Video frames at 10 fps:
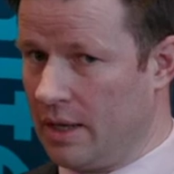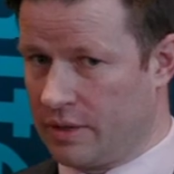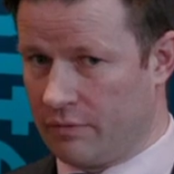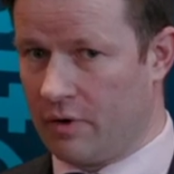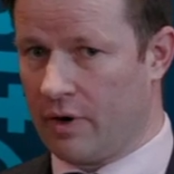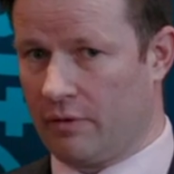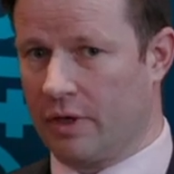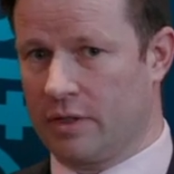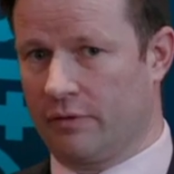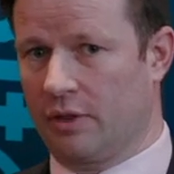It's a very, very
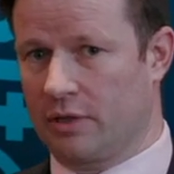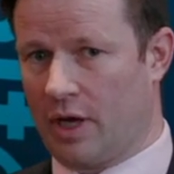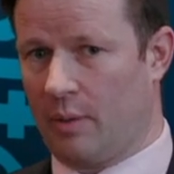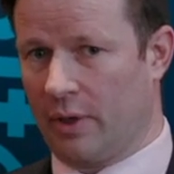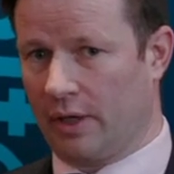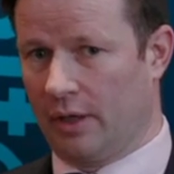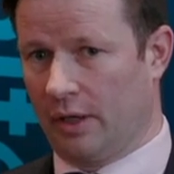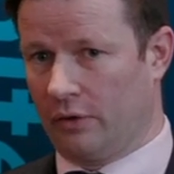difficult topic.